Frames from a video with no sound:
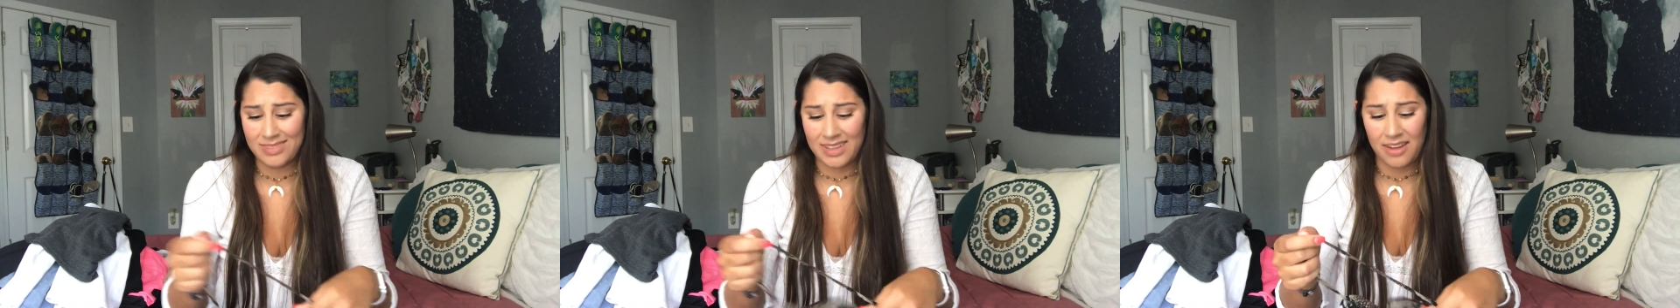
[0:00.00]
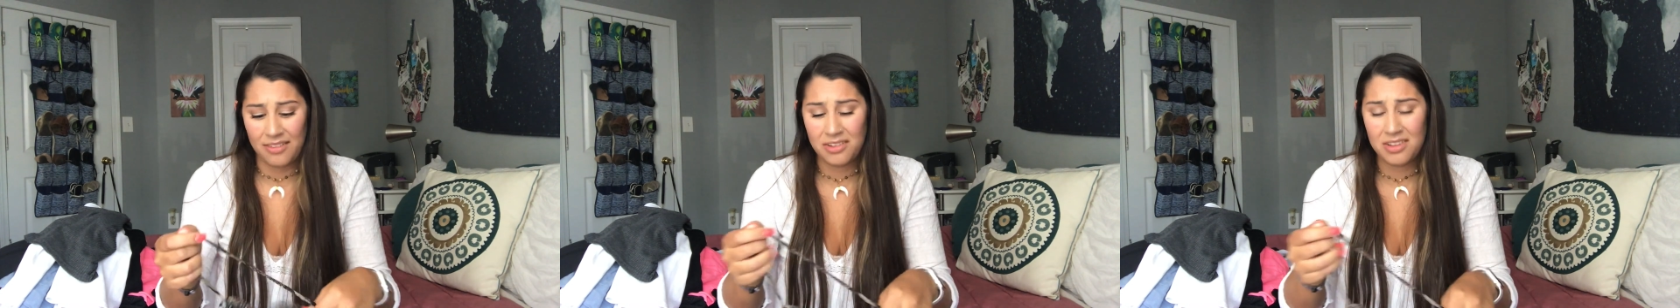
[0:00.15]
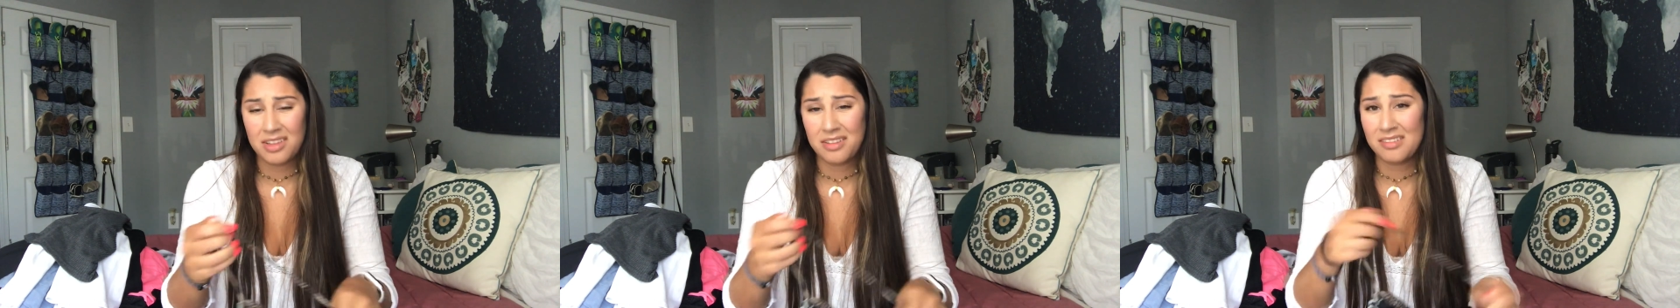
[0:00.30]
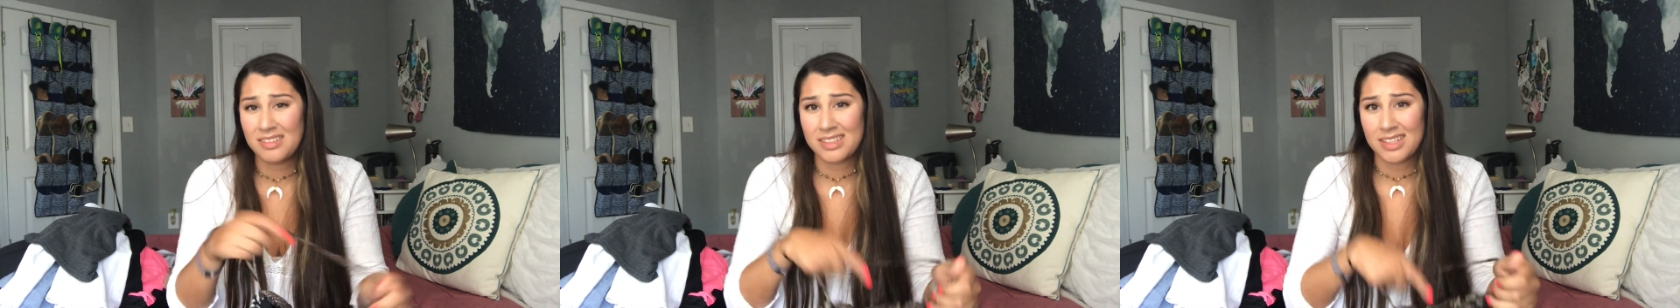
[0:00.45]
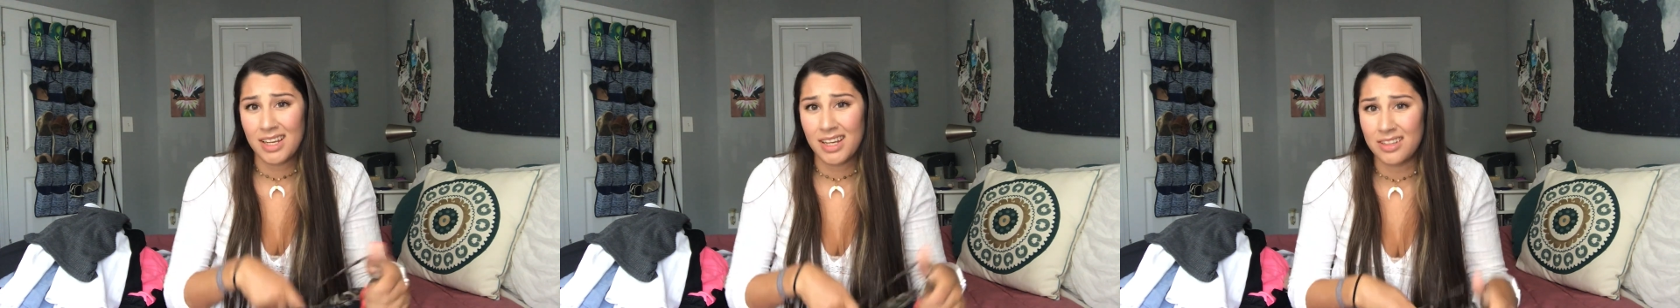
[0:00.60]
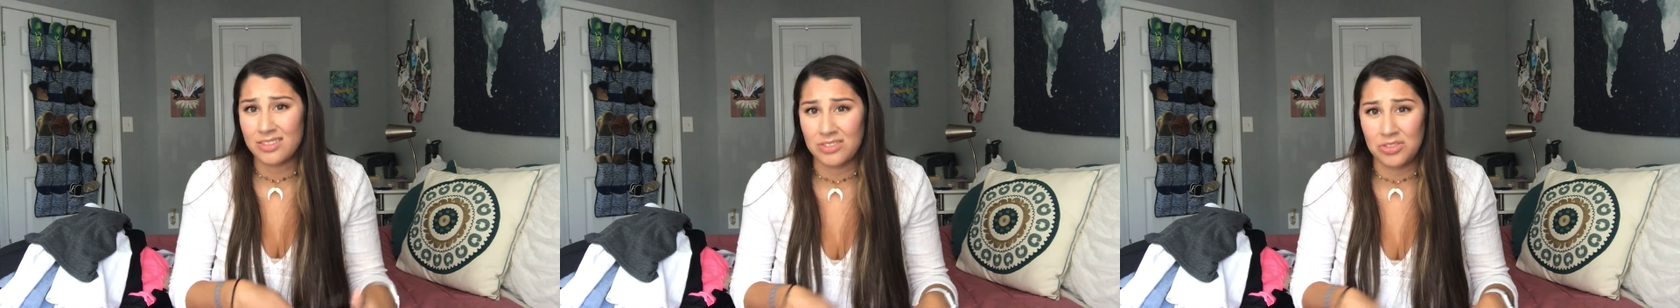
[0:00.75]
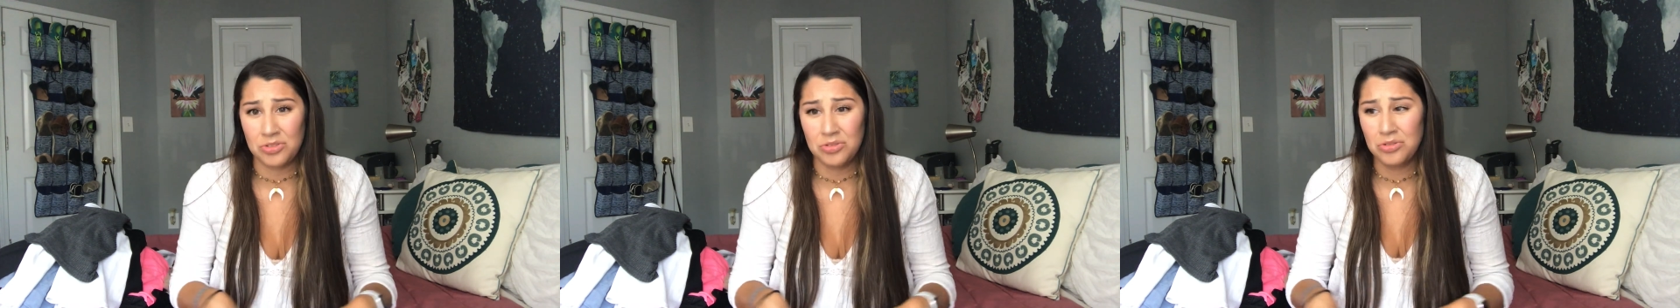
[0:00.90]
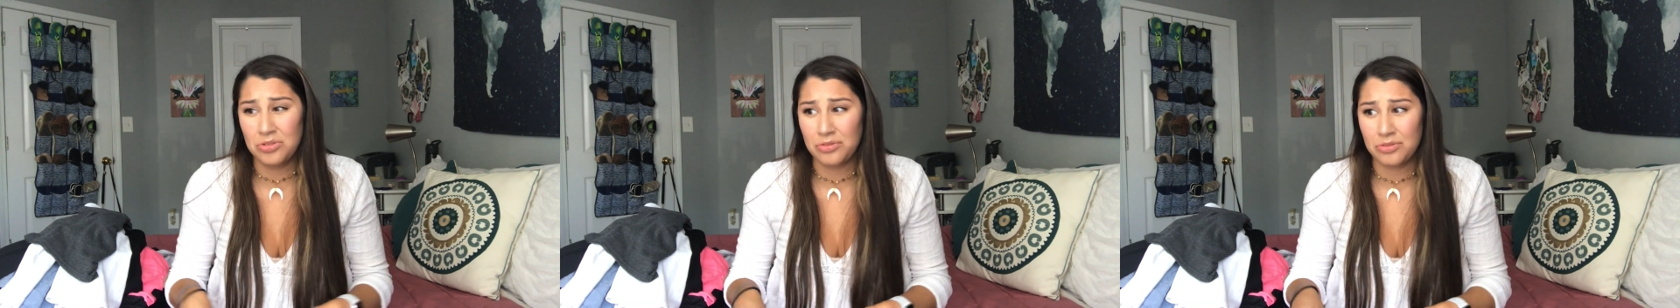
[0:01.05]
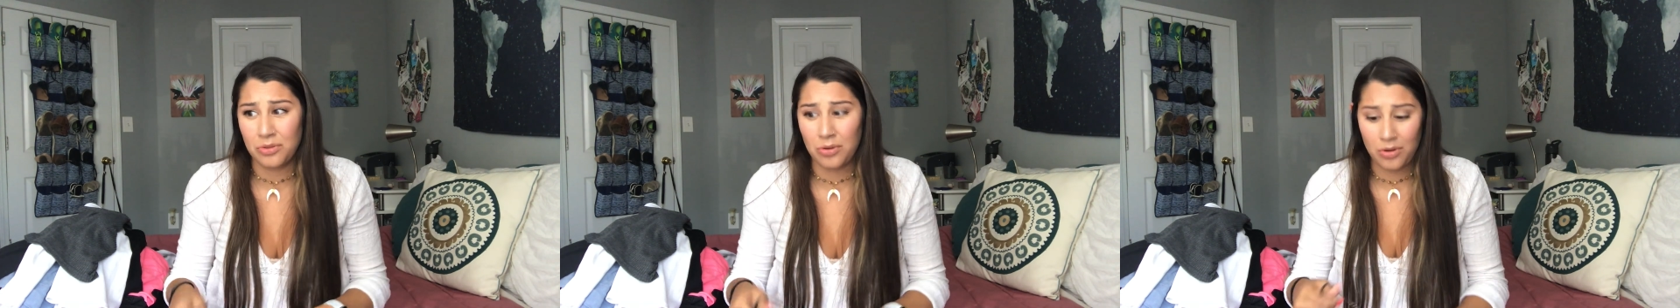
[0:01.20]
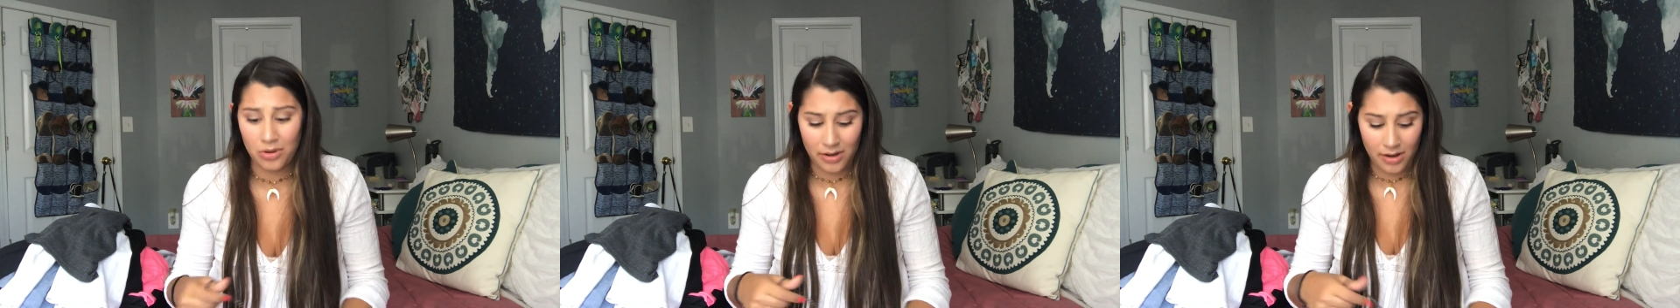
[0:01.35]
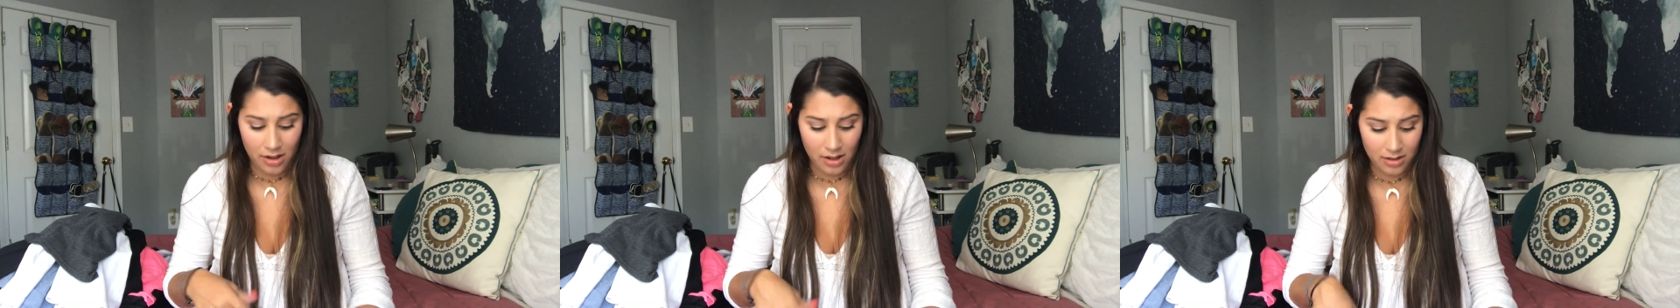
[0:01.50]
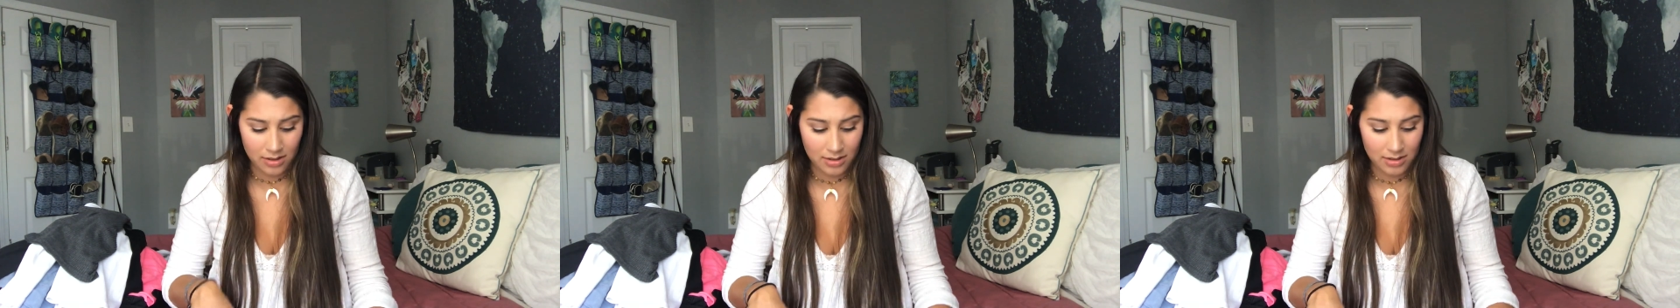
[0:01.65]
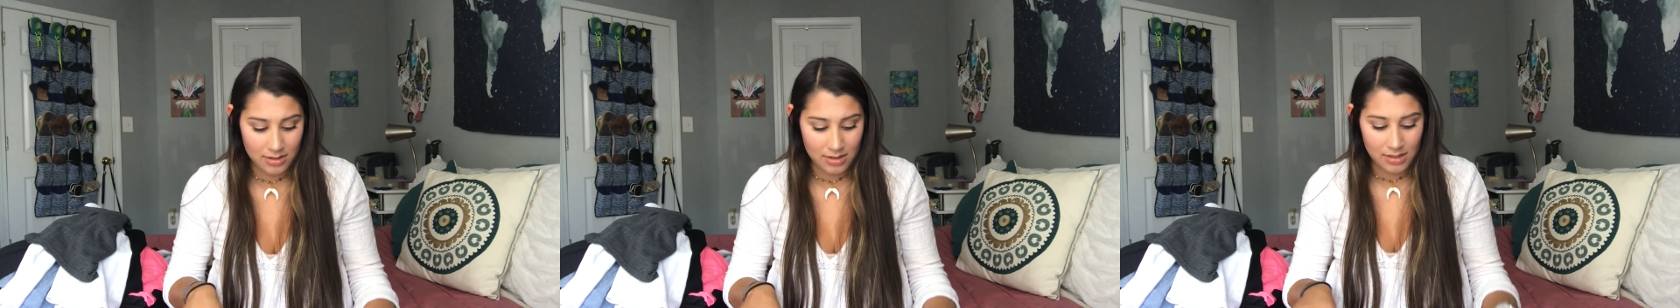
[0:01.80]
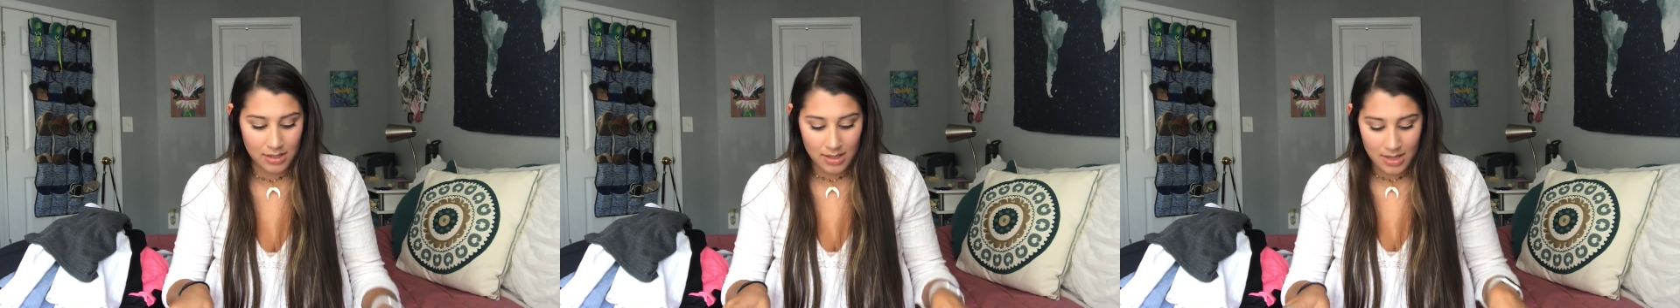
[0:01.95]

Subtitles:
Everything was like $2-4,